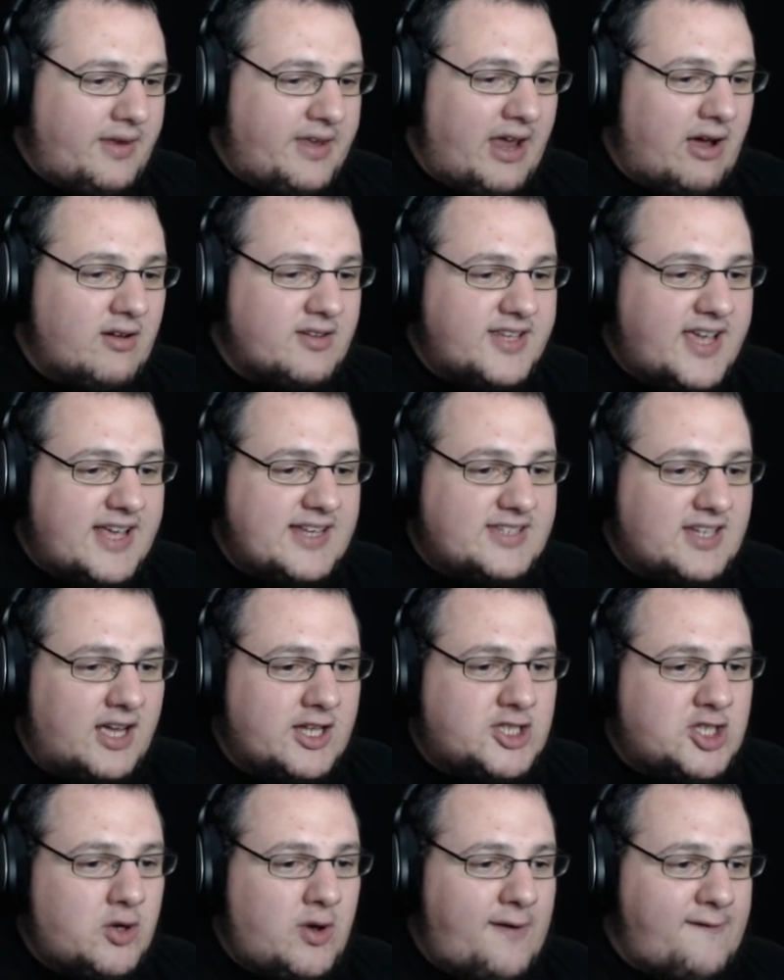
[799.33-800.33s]
Nowadays,
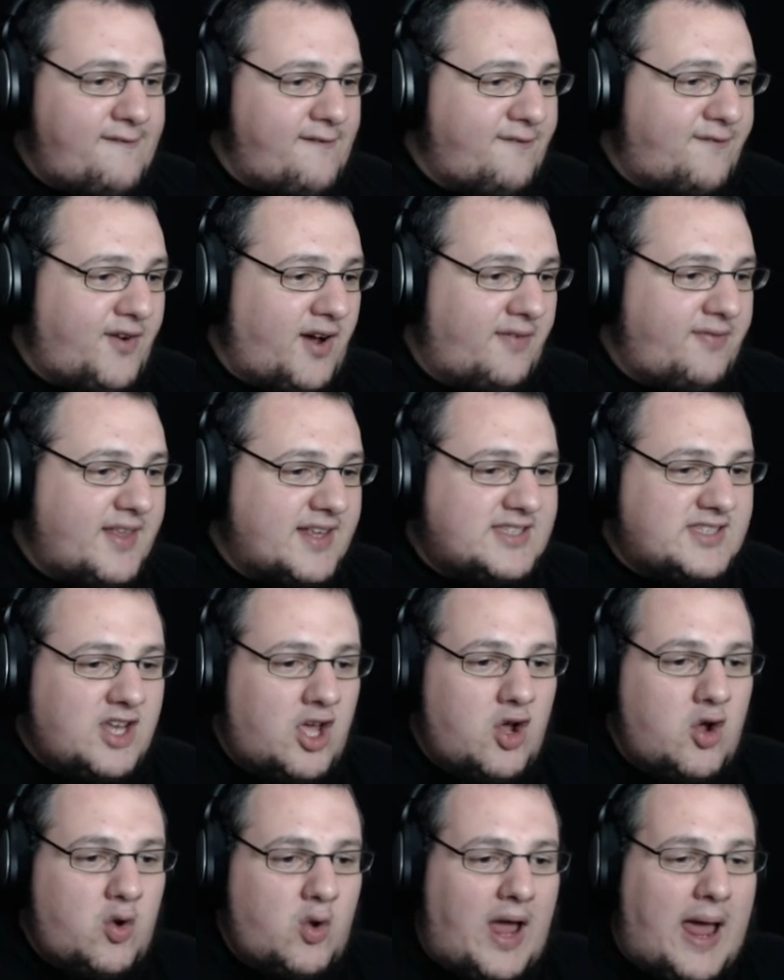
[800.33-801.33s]
I do it for fun. There's
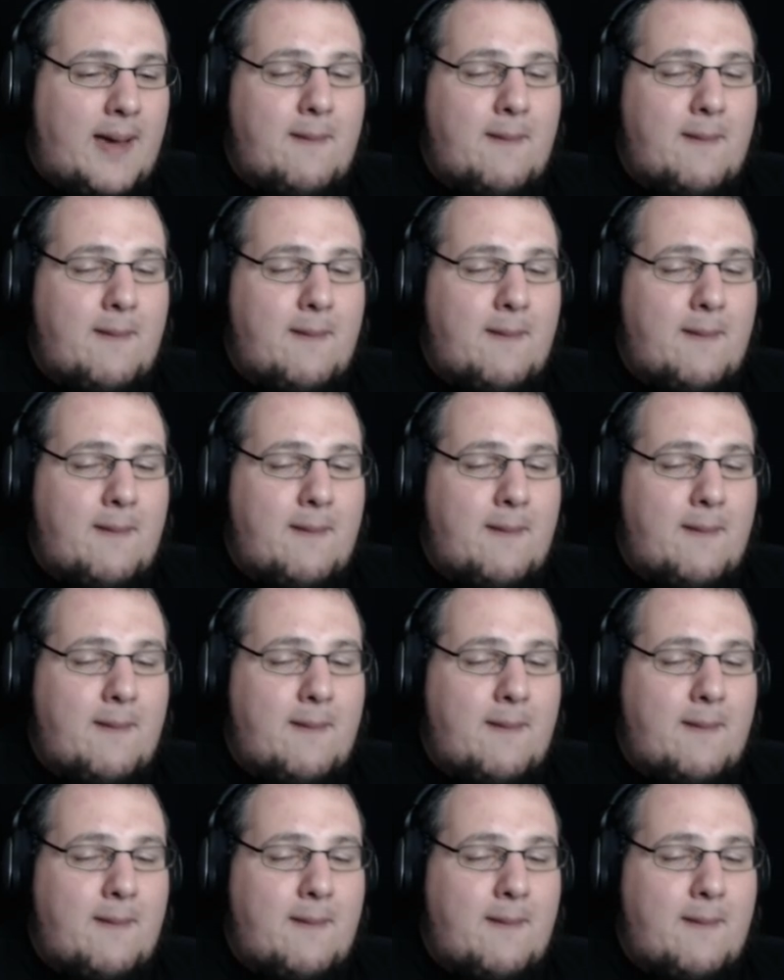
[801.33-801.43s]
no